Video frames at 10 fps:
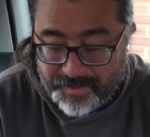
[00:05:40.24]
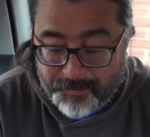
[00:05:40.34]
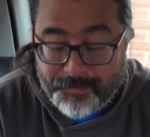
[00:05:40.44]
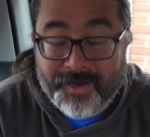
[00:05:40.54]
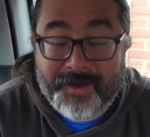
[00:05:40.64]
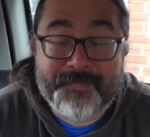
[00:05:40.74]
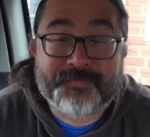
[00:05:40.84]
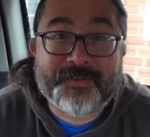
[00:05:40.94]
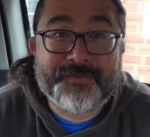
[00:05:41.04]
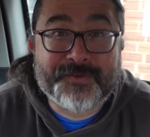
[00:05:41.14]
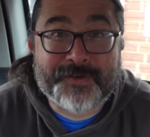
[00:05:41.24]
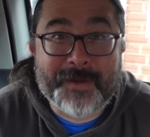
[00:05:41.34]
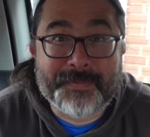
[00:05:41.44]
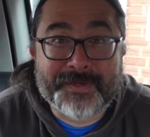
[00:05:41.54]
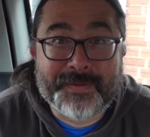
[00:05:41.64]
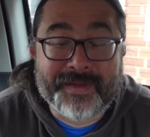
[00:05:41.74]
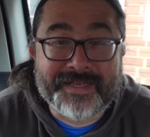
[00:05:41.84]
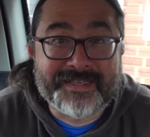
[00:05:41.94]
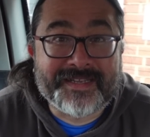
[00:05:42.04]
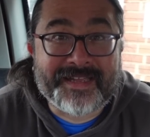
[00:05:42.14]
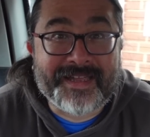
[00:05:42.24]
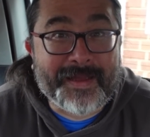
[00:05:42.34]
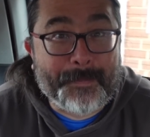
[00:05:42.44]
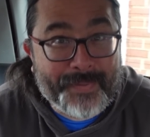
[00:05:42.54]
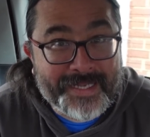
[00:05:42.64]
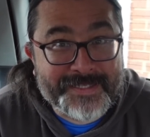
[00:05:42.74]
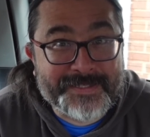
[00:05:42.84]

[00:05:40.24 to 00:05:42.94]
But for a couple of quid, it appears